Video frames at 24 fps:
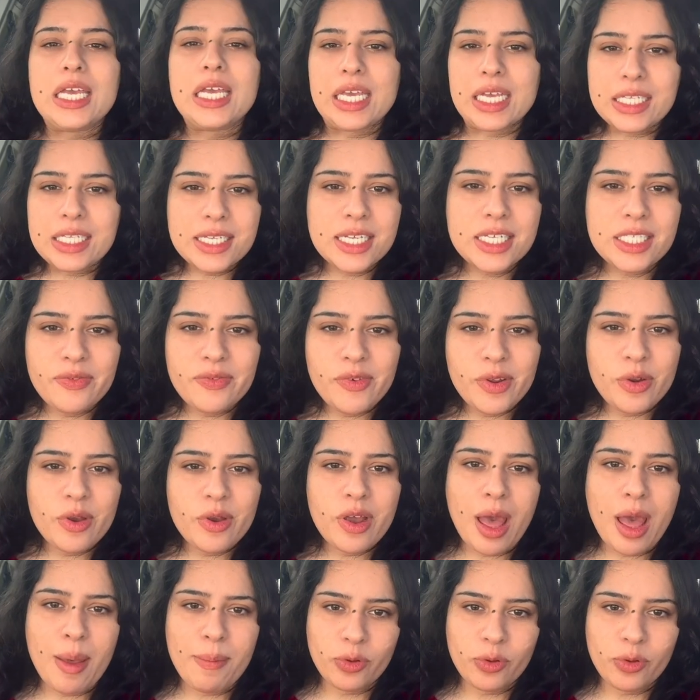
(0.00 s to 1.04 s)
In this video,
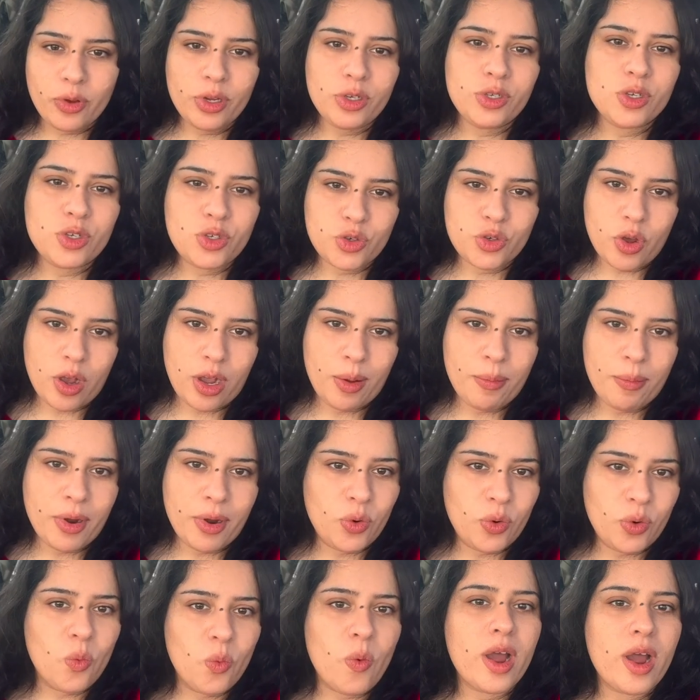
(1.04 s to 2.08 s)
I'm going to talk
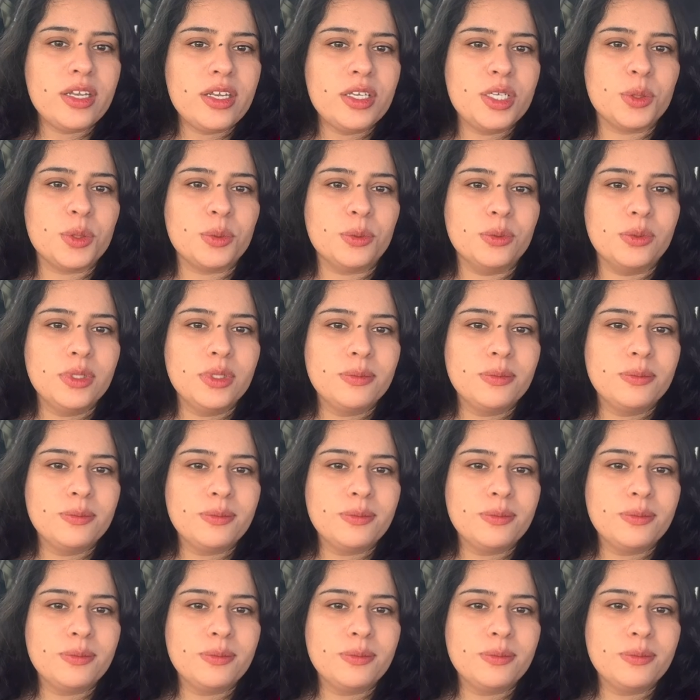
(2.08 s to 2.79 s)
about one tool